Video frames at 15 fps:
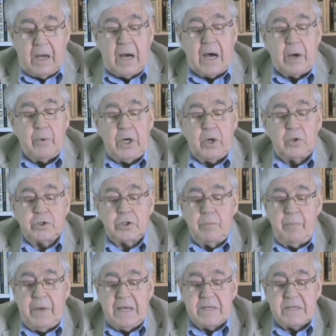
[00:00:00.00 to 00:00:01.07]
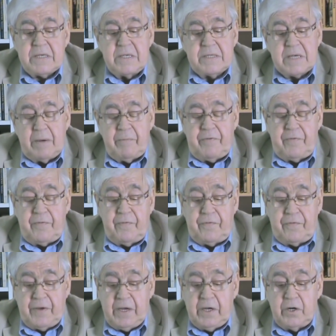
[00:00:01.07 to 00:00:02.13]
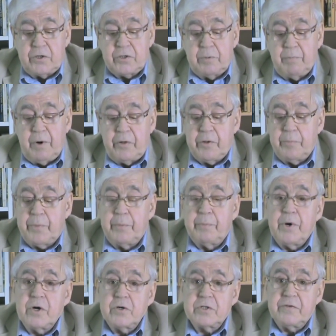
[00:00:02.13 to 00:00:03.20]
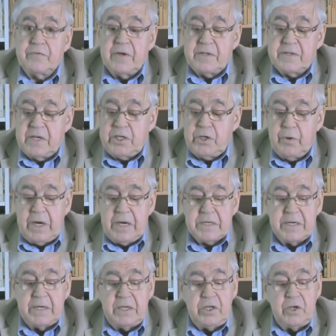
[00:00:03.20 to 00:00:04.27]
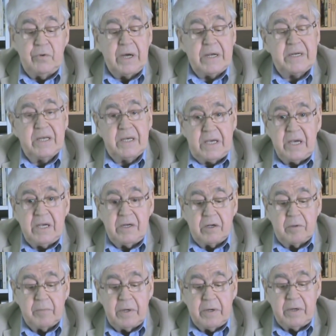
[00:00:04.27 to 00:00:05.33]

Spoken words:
I will also mention some figures about the Propoxyphene situation in the United Kingdom.